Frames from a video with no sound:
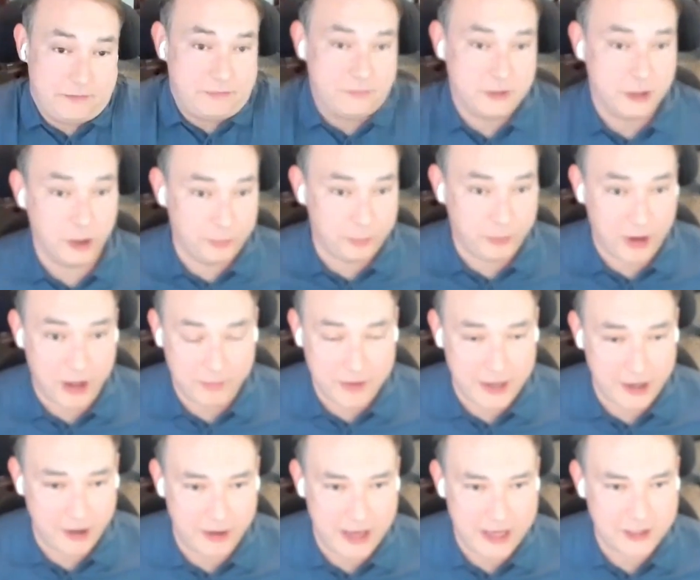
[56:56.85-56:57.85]
Your problem, they
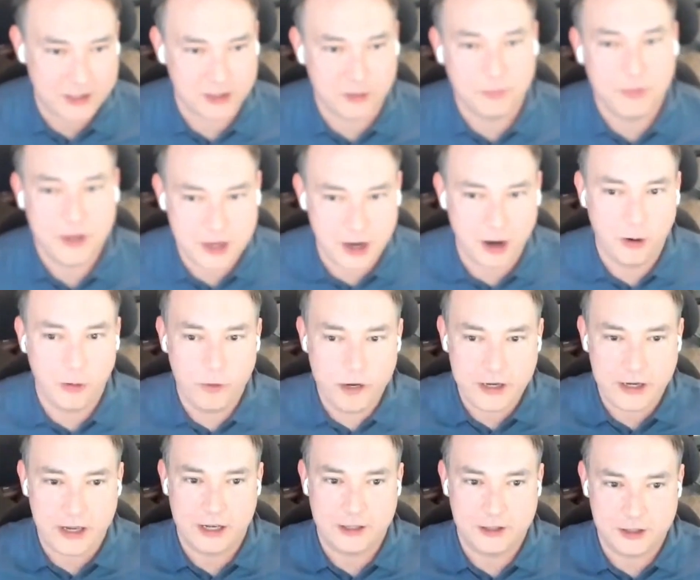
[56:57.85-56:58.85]
don't answer. But no, we
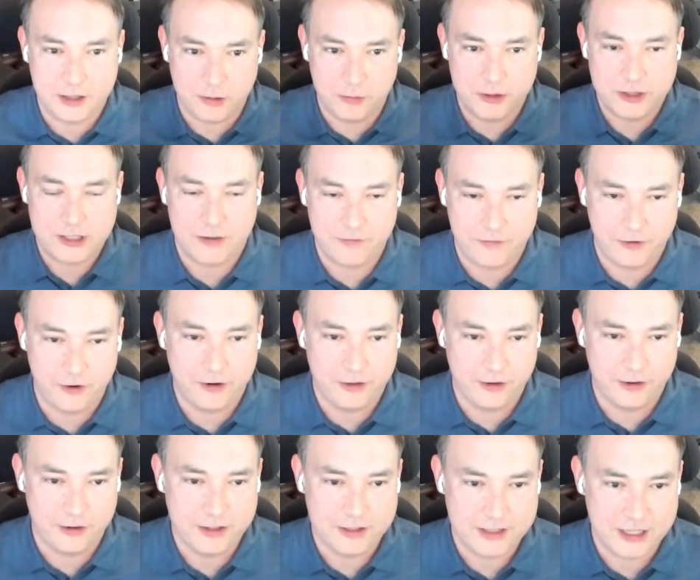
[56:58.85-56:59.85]
kind of took it one step
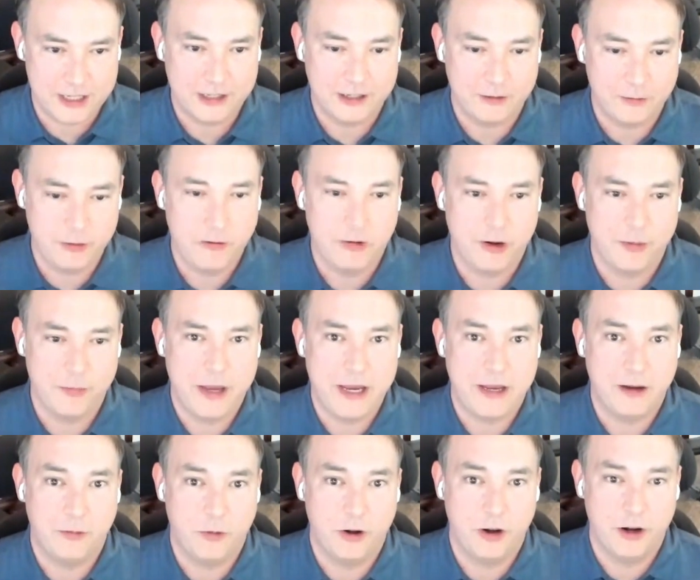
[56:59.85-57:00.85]
further and said, look, we want to make
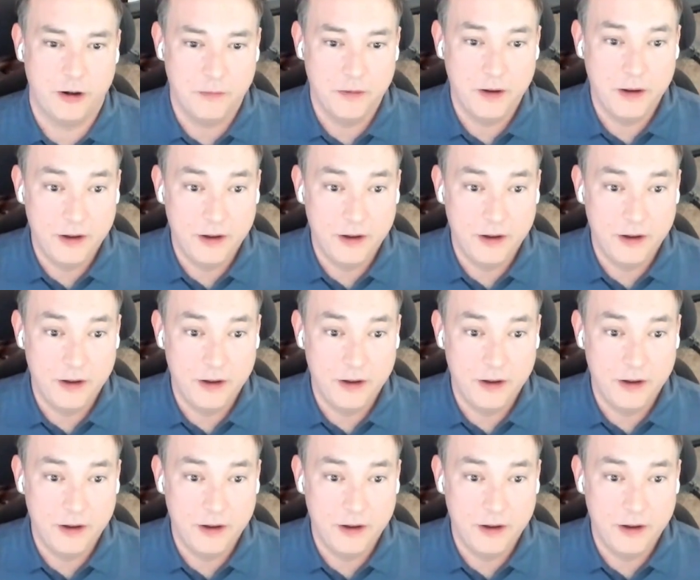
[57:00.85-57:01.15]
it where,